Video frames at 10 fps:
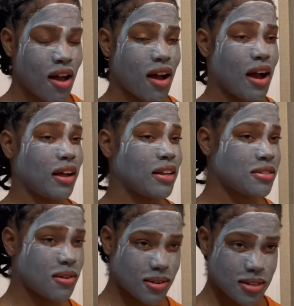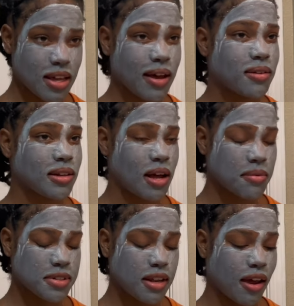I started scaling. I
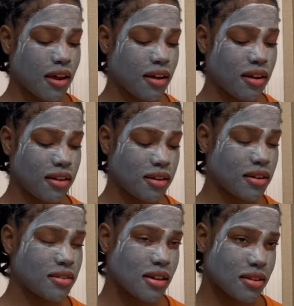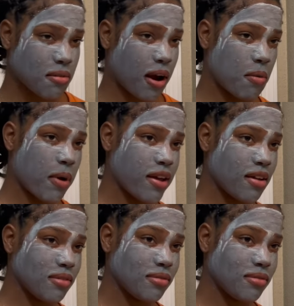was like, is that the right weight?